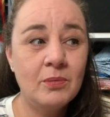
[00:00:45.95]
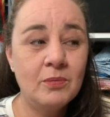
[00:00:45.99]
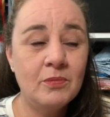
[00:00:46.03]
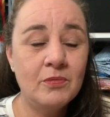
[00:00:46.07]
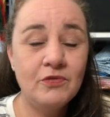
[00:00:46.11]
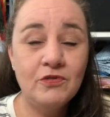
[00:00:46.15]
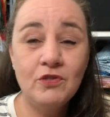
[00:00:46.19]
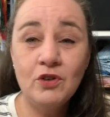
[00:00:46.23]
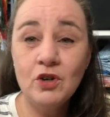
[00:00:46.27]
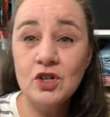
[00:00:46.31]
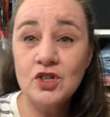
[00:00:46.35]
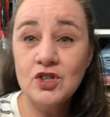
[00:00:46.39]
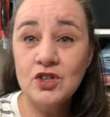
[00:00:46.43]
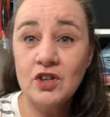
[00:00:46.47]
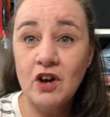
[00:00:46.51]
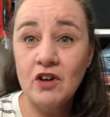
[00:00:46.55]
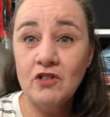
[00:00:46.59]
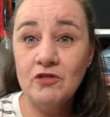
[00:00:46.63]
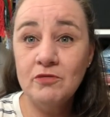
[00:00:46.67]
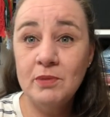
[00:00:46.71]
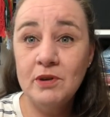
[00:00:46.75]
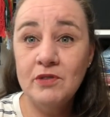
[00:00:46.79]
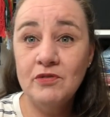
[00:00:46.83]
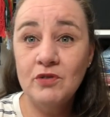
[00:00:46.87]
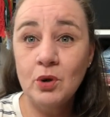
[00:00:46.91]
first
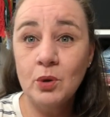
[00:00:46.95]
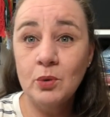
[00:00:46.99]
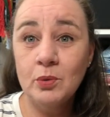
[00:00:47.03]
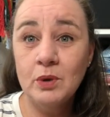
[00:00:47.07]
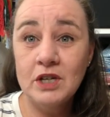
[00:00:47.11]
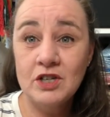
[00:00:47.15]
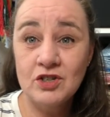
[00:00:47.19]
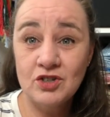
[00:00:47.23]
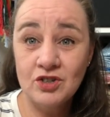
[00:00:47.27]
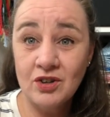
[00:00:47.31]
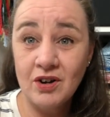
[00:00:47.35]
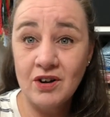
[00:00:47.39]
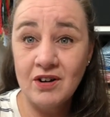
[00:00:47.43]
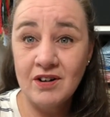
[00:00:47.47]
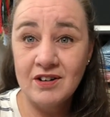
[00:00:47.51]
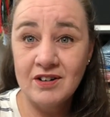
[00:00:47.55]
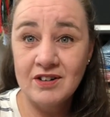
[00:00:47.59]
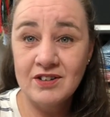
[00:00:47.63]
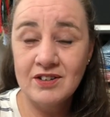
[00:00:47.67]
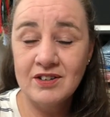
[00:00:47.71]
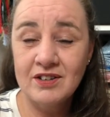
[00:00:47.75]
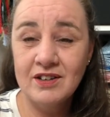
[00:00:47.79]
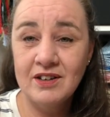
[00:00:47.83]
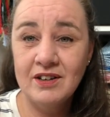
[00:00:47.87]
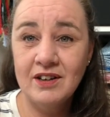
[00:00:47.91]
off, before we start
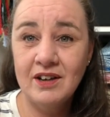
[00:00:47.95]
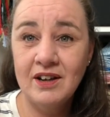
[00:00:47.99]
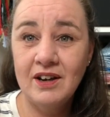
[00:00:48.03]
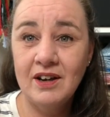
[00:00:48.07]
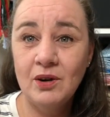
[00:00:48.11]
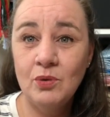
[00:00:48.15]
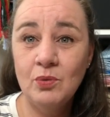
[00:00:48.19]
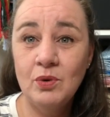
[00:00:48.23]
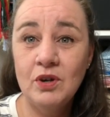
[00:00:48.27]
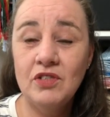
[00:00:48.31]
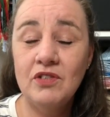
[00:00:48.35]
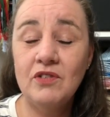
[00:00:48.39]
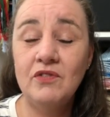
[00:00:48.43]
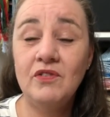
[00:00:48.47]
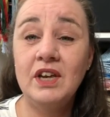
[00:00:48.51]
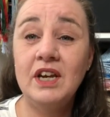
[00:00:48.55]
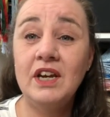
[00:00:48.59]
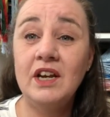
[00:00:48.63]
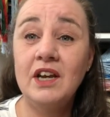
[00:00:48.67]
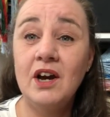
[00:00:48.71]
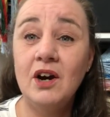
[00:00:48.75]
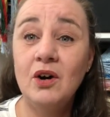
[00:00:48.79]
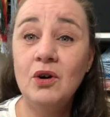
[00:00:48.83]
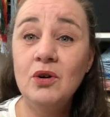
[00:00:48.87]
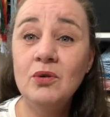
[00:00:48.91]
with the
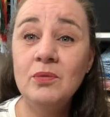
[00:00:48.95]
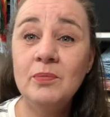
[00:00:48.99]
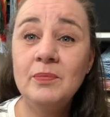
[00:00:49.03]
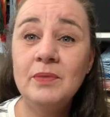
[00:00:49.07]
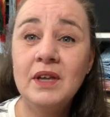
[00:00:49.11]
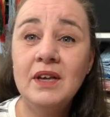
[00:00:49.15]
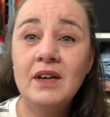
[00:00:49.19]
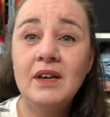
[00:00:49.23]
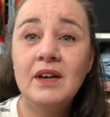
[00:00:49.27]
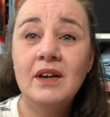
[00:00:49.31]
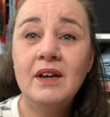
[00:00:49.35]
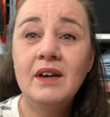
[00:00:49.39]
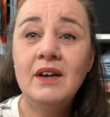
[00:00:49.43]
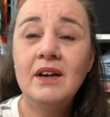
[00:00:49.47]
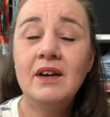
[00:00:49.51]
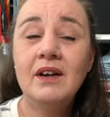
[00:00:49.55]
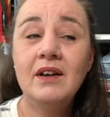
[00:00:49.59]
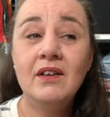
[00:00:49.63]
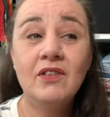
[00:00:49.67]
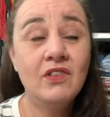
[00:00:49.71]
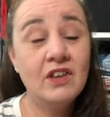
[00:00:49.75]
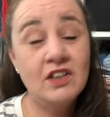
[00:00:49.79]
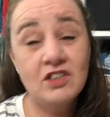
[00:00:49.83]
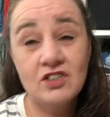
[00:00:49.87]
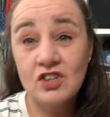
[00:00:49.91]
video,
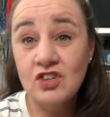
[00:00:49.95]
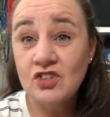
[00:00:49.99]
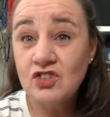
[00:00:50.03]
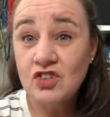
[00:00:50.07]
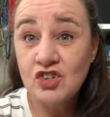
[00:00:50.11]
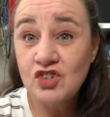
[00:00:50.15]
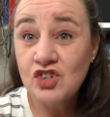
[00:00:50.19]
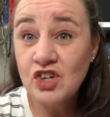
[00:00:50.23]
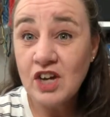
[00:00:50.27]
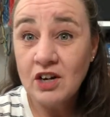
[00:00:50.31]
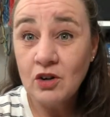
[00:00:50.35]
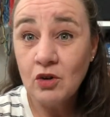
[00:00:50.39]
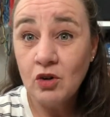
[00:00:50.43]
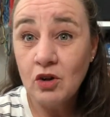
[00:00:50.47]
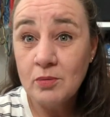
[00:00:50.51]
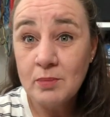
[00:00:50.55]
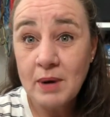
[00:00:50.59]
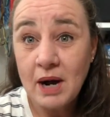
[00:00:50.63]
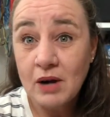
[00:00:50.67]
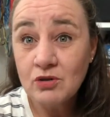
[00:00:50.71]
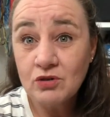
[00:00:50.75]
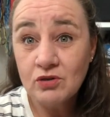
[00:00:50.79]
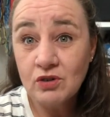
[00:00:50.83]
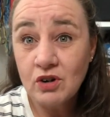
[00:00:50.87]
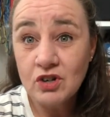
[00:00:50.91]
this is a channel
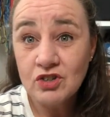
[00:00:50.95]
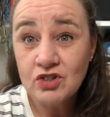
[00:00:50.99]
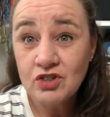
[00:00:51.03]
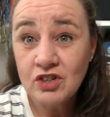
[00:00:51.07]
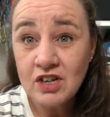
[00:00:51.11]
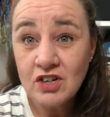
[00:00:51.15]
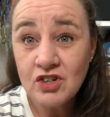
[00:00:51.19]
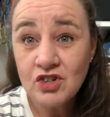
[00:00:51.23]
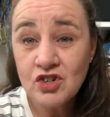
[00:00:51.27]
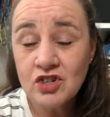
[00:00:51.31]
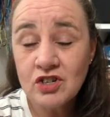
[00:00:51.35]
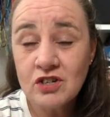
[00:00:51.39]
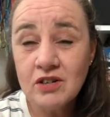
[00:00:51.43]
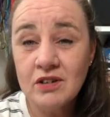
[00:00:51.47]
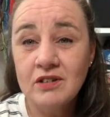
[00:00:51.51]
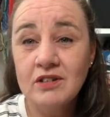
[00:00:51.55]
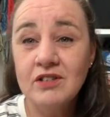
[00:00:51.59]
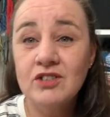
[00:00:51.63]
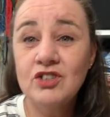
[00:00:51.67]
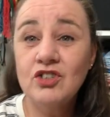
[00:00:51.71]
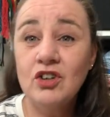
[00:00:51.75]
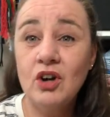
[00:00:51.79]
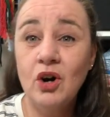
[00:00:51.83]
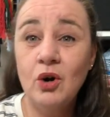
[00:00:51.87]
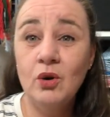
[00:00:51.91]
about cross stitch.
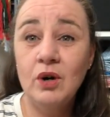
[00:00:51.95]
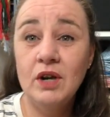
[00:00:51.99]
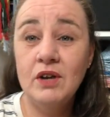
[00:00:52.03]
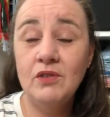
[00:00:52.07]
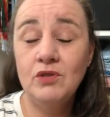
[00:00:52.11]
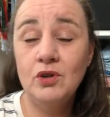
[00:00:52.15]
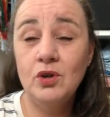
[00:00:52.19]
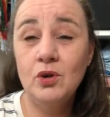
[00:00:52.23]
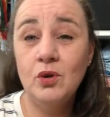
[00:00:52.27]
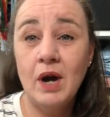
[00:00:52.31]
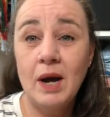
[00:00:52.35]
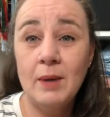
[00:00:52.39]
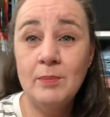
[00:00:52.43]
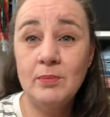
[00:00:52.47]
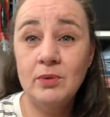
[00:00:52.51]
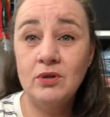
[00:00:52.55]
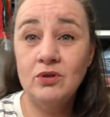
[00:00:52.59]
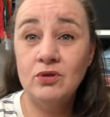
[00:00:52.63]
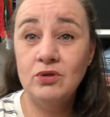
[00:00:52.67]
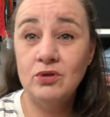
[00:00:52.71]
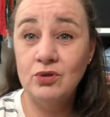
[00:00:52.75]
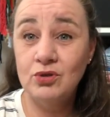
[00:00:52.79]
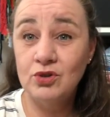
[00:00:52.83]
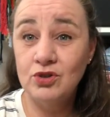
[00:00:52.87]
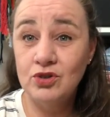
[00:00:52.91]
So if you happen
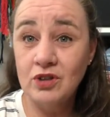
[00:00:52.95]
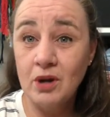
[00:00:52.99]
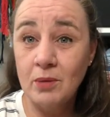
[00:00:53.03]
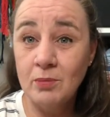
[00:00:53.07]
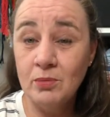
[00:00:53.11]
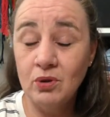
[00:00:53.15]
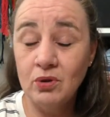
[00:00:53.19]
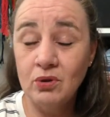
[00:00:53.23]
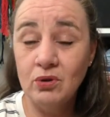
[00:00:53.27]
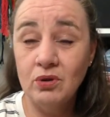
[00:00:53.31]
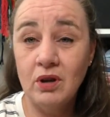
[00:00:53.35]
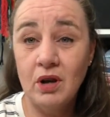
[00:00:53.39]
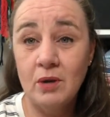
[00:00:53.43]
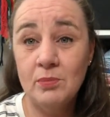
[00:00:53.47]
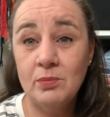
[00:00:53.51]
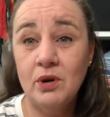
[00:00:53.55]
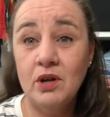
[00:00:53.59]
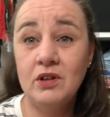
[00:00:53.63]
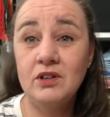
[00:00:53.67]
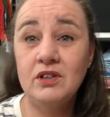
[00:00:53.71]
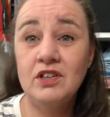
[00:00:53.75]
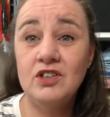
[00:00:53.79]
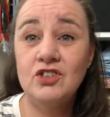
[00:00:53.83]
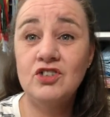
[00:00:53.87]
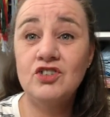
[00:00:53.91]
to stumble upon
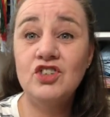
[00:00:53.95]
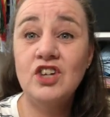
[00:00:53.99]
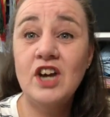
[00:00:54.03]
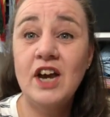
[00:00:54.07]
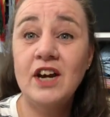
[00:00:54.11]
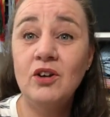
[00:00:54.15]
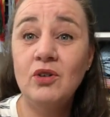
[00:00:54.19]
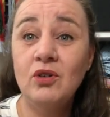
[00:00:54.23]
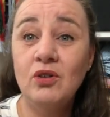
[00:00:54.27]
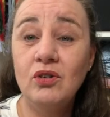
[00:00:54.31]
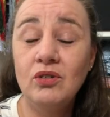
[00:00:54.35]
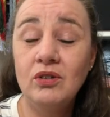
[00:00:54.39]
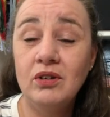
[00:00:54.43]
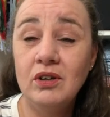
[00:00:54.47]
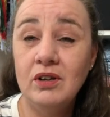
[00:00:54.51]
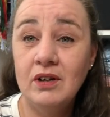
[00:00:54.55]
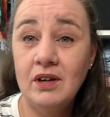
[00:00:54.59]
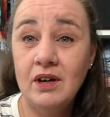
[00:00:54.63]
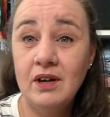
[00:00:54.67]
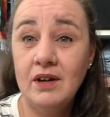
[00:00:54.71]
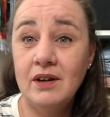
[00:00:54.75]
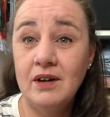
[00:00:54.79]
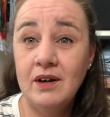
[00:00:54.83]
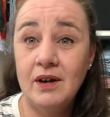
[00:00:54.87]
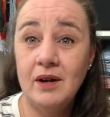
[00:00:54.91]
this channel,
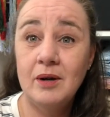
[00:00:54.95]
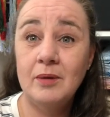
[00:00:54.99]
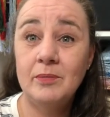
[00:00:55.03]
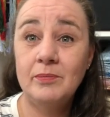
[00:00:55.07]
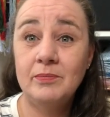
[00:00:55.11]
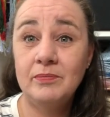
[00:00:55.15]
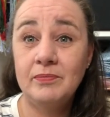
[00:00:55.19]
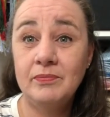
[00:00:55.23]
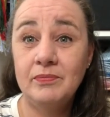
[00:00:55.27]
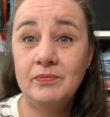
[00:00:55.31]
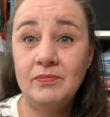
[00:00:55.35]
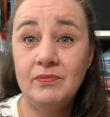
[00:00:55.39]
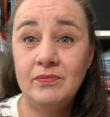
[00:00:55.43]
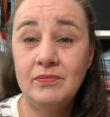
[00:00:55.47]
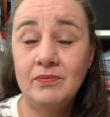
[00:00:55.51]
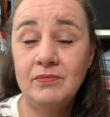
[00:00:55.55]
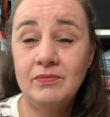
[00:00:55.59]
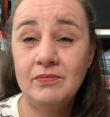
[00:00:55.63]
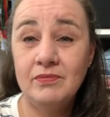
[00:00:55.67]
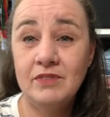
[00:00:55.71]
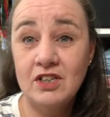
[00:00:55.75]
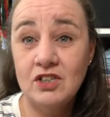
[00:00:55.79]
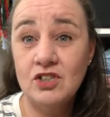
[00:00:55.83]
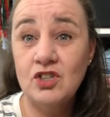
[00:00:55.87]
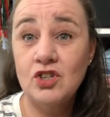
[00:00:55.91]

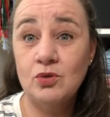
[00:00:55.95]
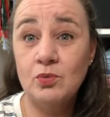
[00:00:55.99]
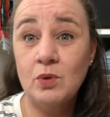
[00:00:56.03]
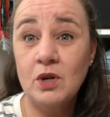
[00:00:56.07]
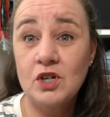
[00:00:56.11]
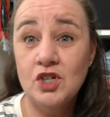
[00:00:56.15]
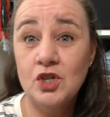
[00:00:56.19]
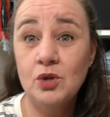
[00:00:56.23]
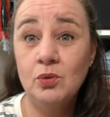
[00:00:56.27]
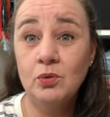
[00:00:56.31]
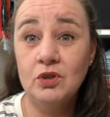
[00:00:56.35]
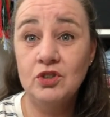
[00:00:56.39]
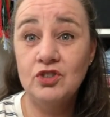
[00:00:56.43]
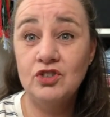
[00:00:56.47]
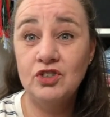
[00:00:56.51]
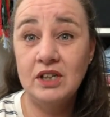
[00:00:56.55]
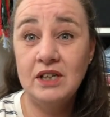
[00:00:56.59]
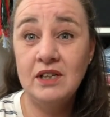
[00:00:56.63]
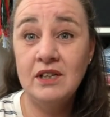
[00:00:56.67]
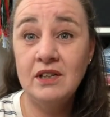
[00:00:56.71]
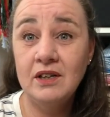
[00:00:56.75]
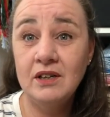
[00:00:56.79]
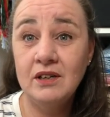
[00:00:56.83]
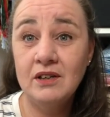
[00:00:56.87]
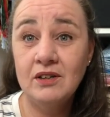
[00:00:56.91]
this is what you will
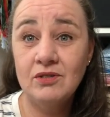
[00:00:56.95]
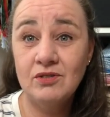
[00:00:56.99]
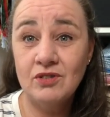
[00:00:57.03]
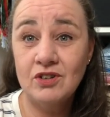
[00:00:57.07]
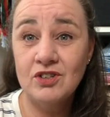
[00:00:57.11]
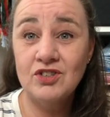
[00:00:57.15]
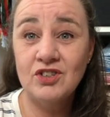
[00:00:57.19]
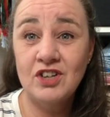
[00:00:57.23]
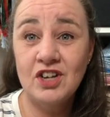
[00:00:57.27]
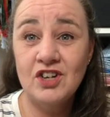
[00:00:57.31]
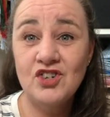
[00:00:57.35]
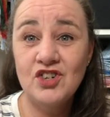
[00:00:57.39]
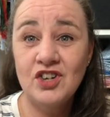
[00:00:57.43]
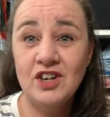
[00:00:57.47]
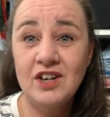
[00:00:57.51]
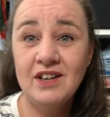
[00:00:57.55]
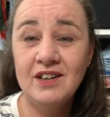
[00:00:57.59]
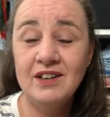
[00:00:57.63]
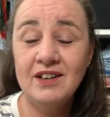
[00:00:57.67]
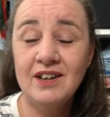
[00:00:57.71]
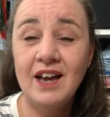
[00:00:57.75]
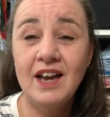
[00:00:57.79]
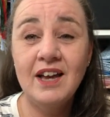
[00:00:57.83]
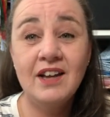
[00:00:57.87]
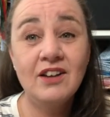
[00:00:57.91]
see: cross stitching
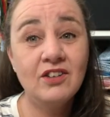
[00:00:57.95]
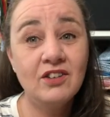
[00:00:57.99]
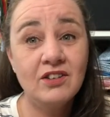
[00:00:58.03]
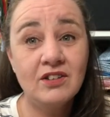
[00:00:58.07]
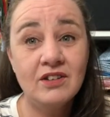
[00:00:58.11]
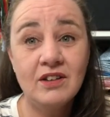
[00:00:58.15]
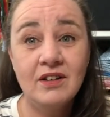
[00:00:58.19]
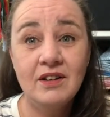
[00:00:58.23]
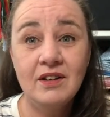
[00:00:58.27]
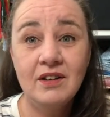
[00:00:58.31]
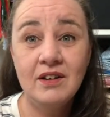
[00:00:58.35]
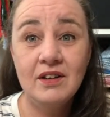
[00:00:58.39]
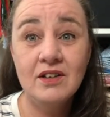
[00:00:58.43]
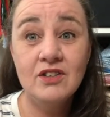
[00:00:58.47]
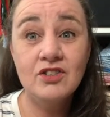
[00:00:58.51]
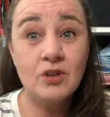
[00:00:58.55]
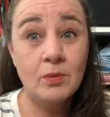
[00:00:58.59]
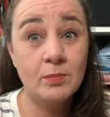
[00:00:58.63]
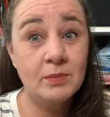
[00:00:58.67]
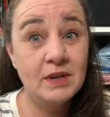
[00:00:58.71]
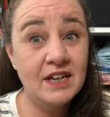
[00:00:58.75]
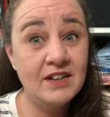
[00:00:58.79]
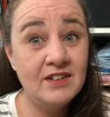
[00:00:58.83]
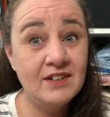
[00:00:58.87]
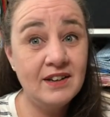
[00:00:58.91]
and
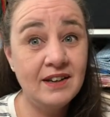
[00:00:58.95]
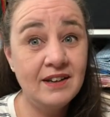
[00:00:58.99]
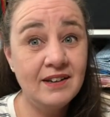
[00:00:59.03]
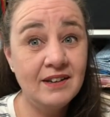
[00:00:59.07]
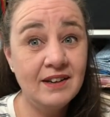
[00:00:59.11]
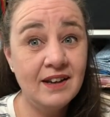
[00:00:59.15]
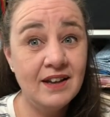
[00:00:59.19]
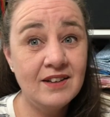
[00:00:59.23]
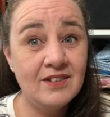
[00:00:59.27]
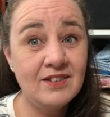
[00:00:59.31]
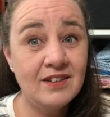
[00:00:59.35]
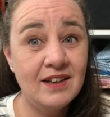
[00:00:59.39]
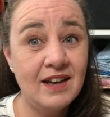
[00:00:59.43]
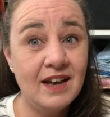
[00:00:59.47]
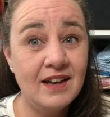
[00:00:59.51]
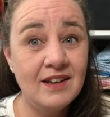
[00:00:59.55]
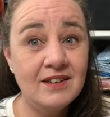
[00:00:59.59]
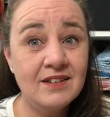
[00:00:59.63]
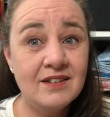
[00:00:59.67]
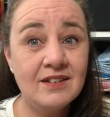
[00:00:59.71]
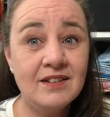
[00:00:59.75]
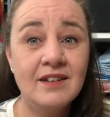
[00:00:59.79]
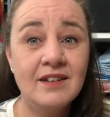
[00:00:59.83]
some knitting at the end.